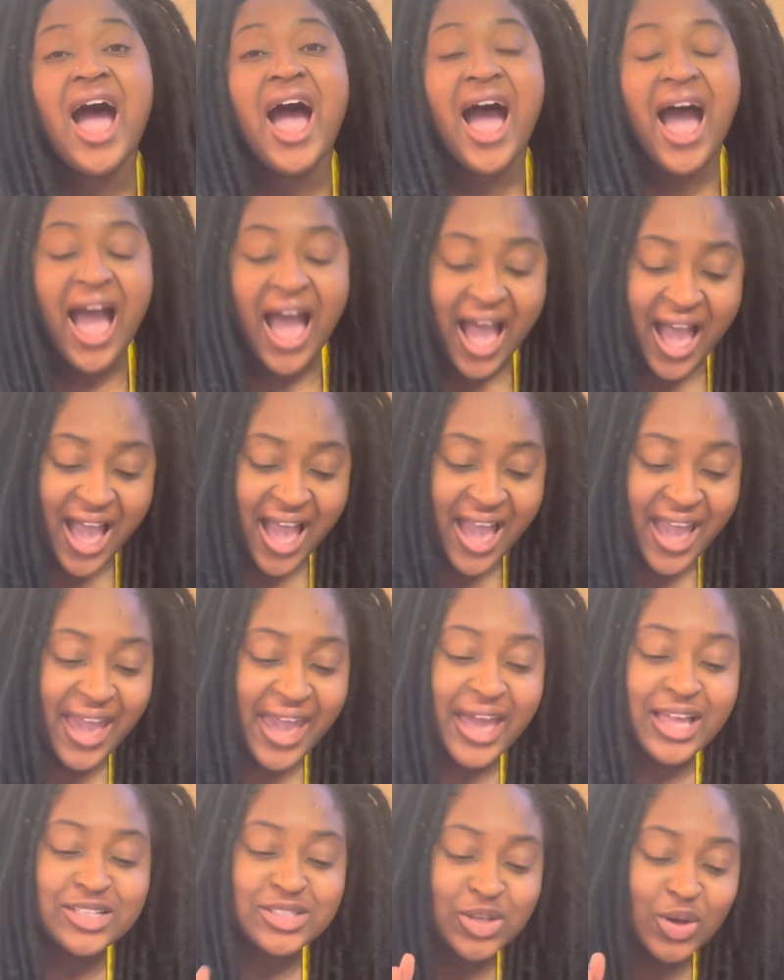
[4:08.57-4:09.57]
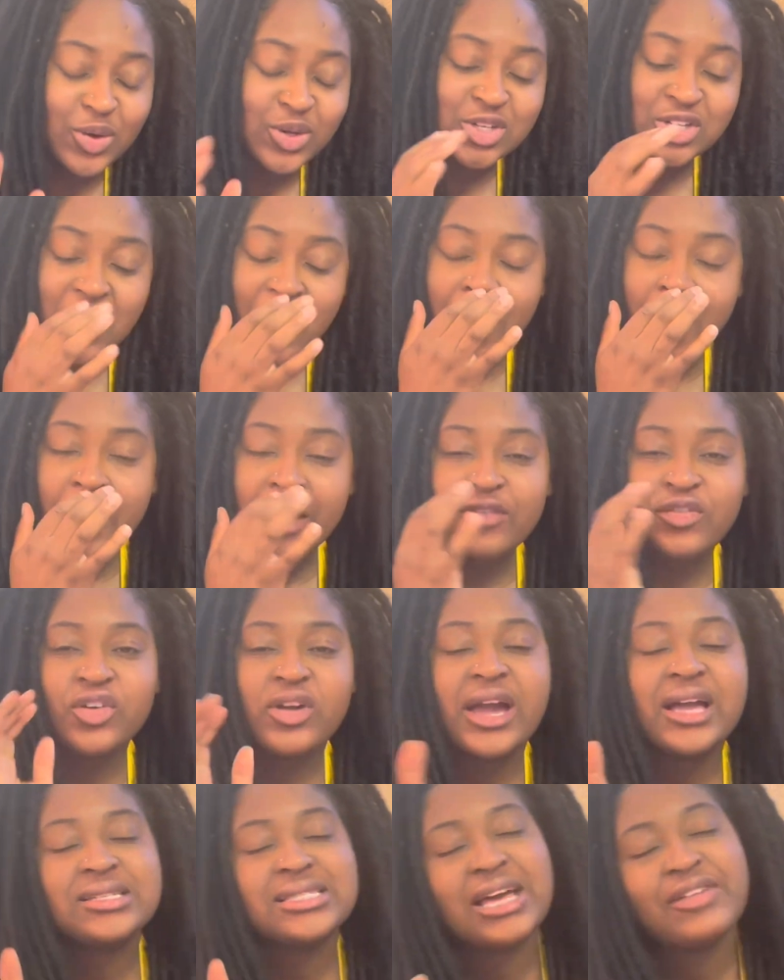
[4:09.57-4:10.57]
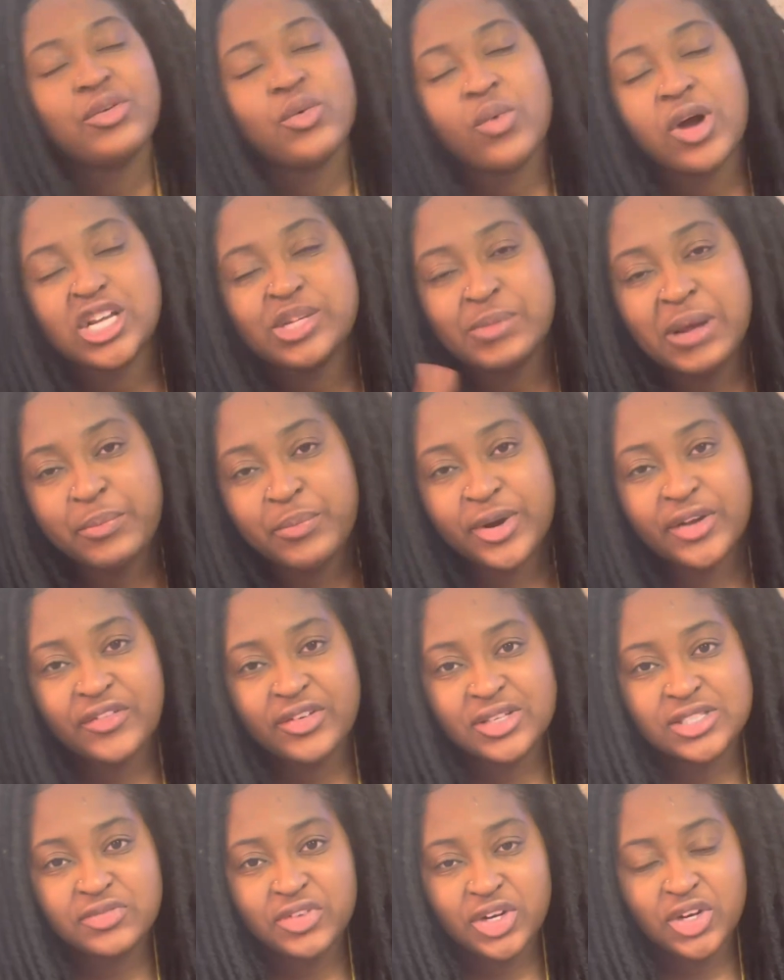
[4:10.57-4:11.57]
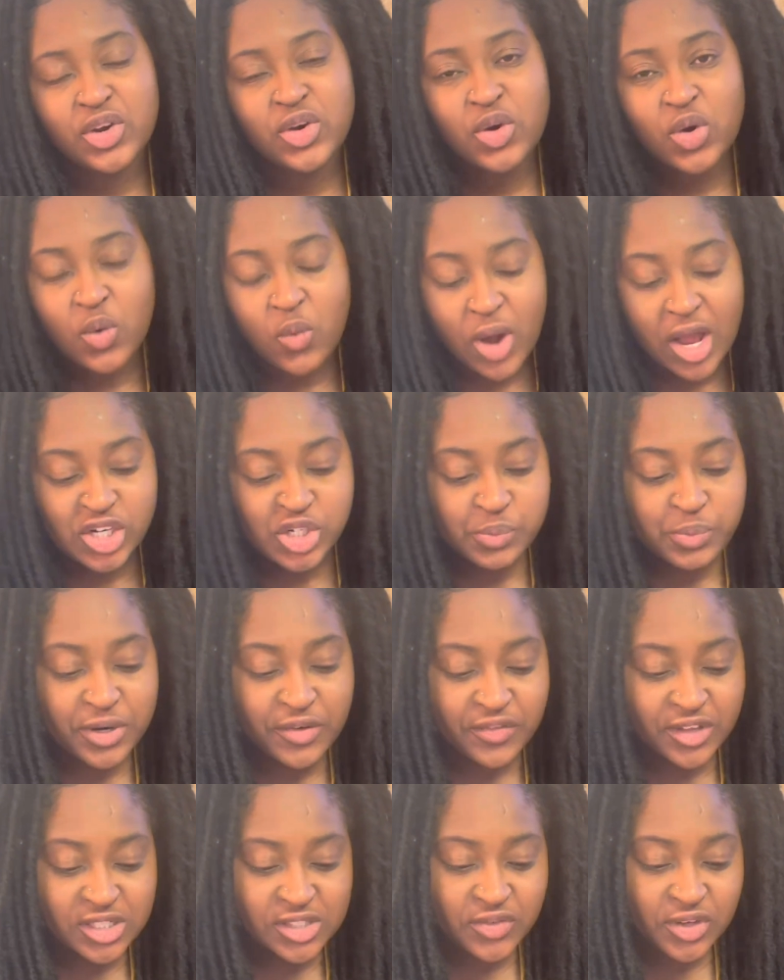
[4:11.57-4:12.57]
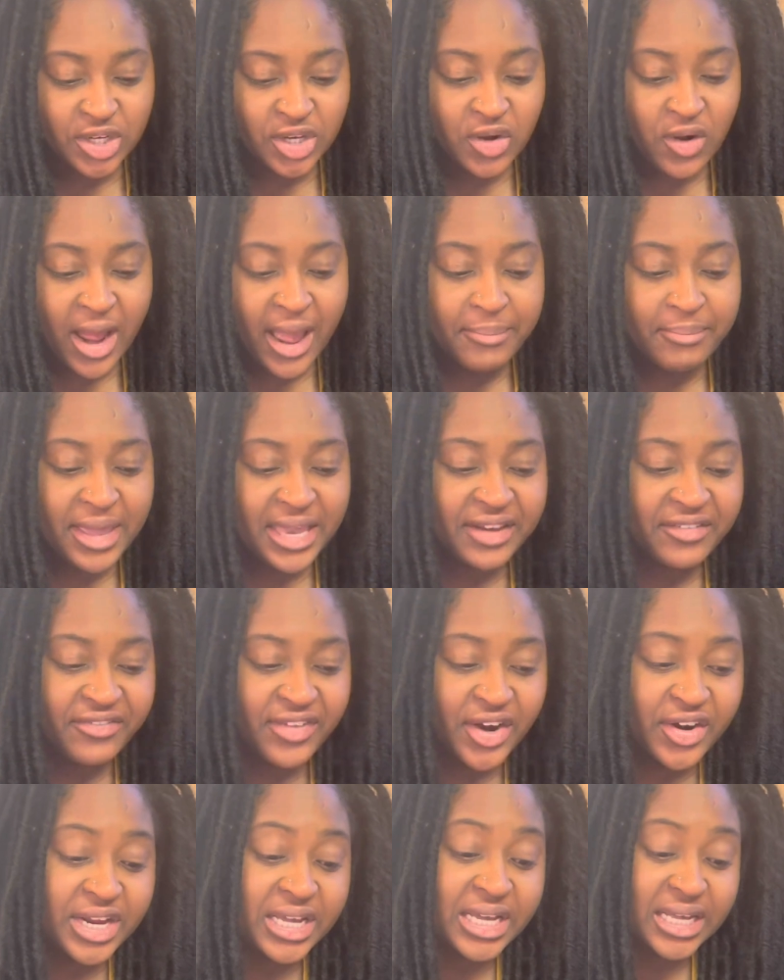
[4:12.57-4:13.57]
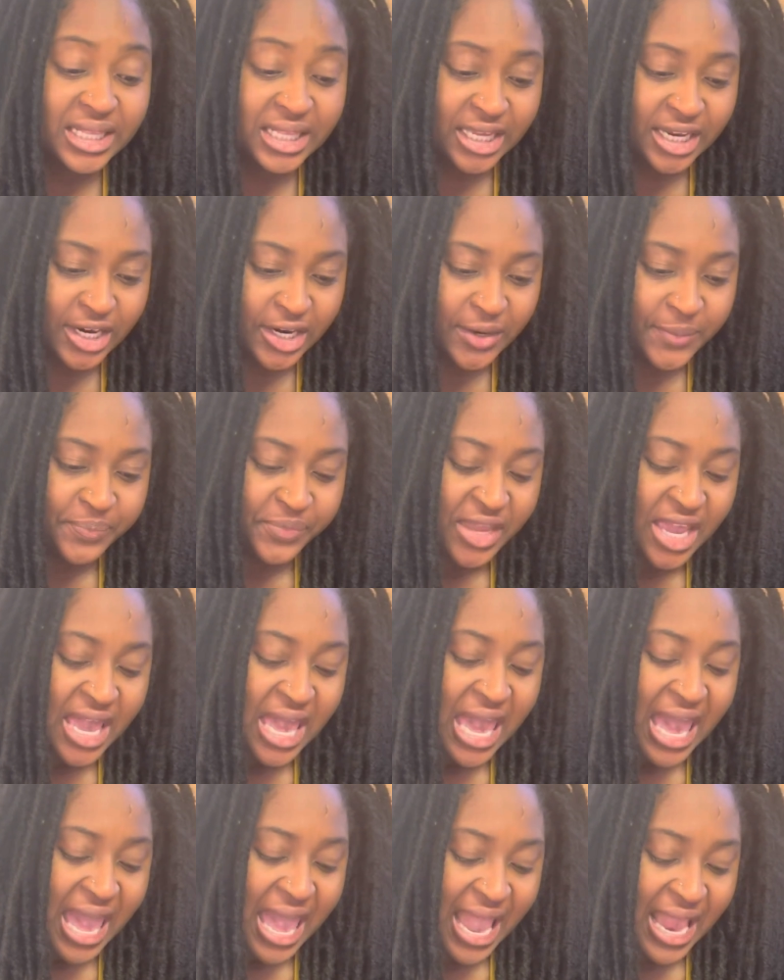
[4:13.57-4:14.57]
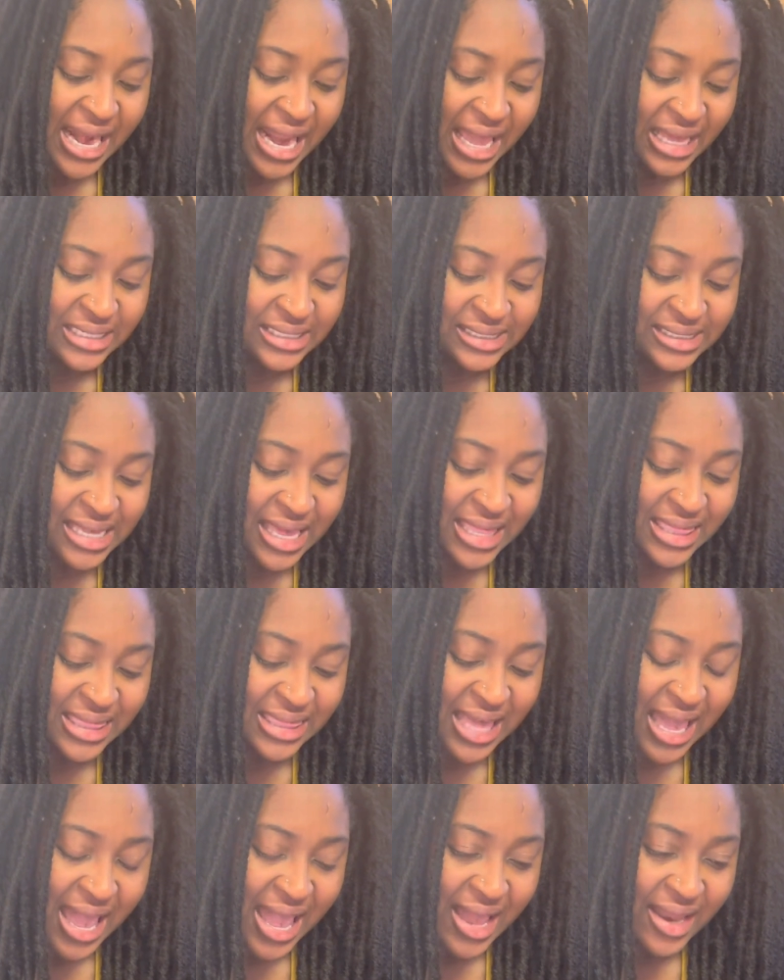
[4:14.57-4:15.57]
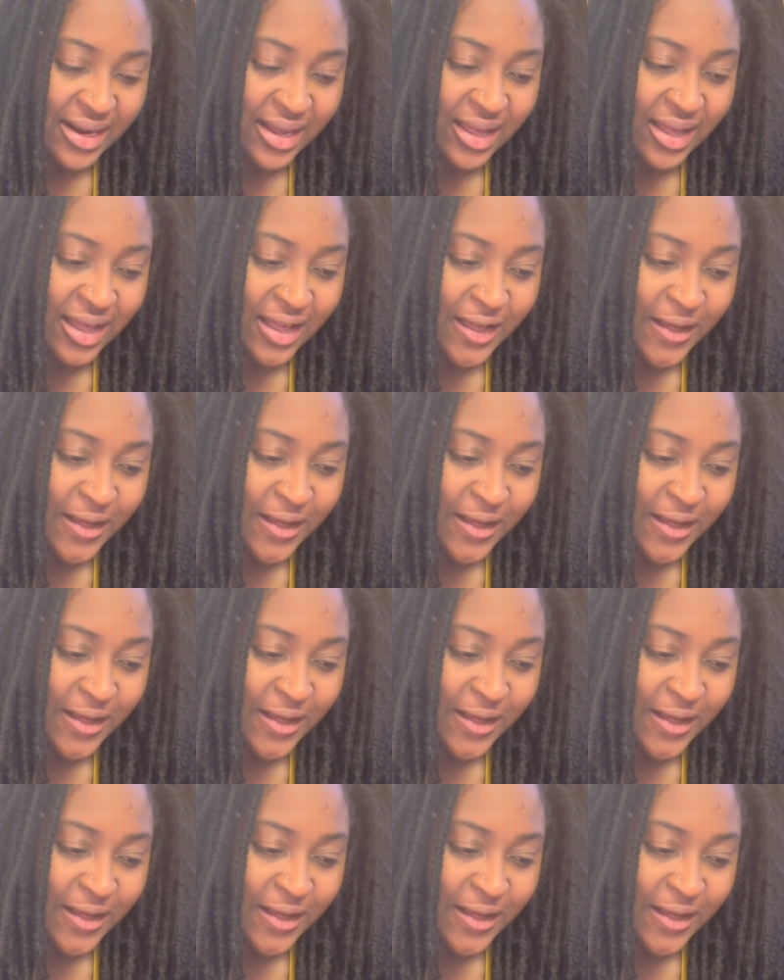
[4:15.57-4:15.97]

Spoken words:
I told y'all, if you guys haven't watched my previous video, go watch the previous video. I made it very clear, and I said that